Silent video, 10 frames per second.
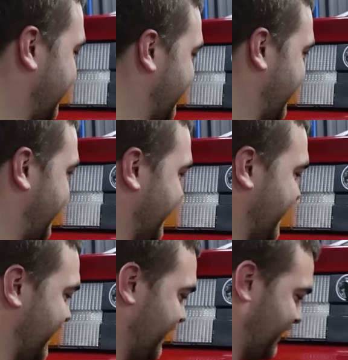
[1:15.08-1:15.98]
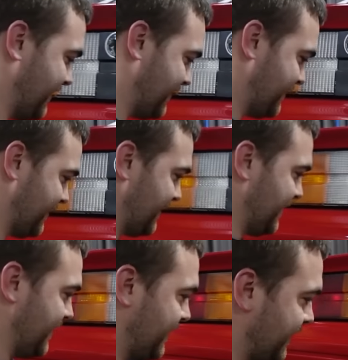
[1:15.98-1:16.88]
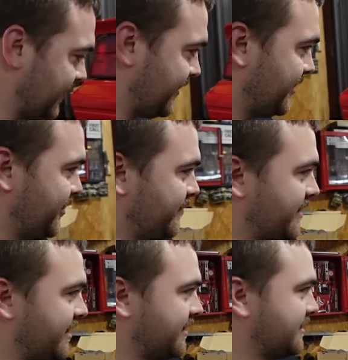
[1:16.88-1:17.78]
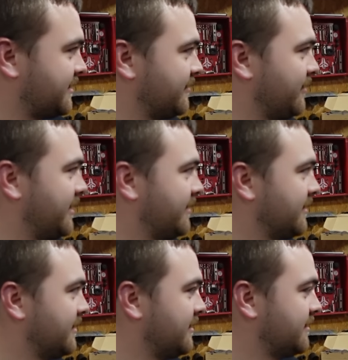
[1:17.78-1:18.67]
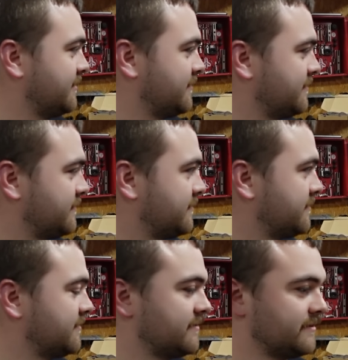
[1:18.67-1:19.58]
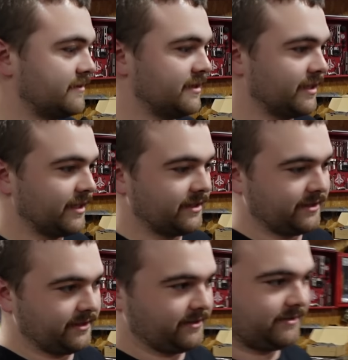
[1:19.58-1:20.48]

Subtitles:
now I gotta get the tube notched and weld her on, and get the